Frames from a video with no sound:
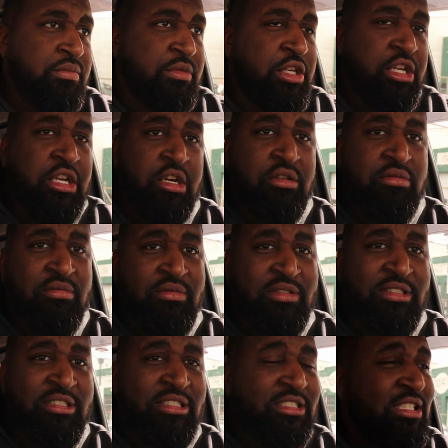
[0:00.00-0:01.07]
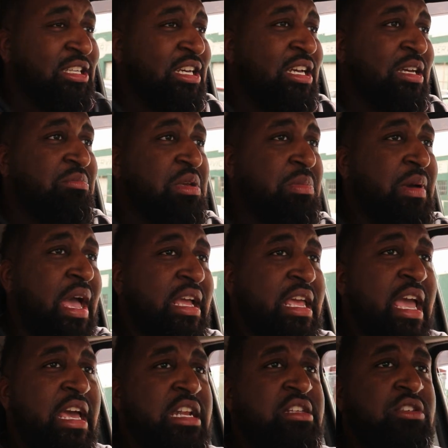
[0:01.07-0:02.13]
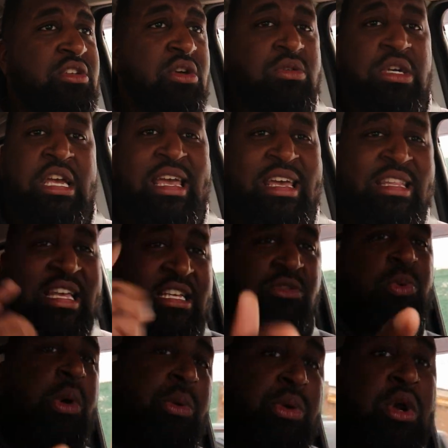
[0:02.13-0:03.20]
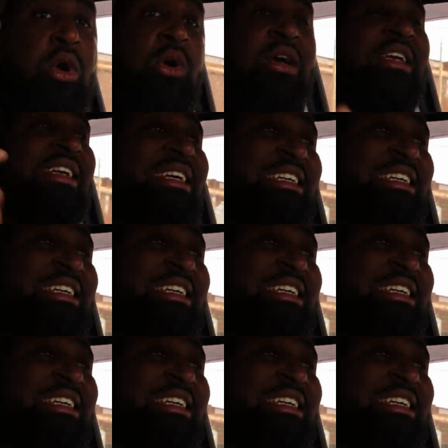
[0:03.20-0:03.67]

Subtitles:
you know, be back at it. So that's where we're going.